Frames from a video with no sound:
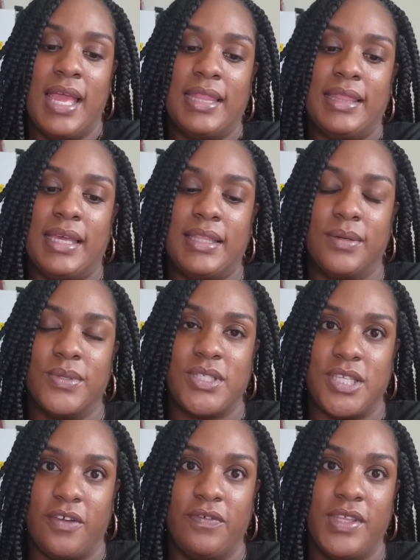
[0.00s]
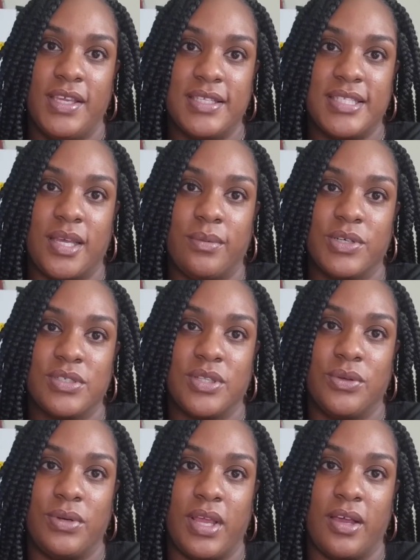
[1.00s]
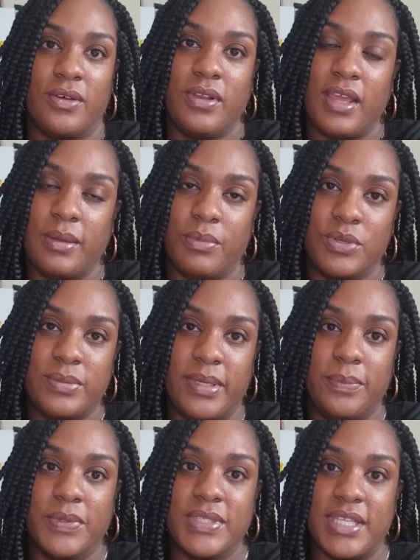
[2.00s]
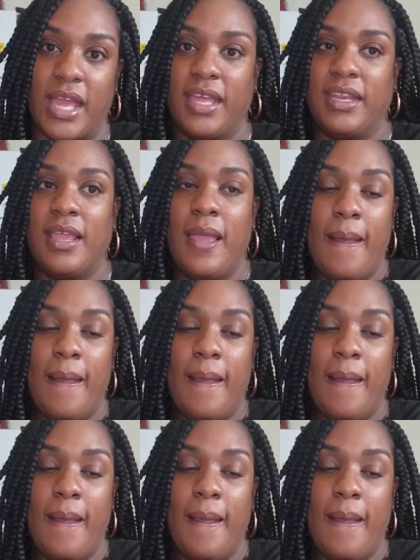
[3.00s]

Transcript: that there was definitely a summer slowdown, like most people said.